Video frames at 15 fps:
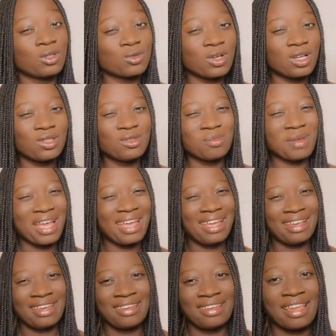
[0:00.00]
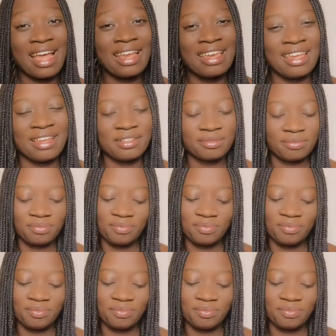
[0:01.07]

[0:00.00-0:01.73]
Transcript: was going through my head that day.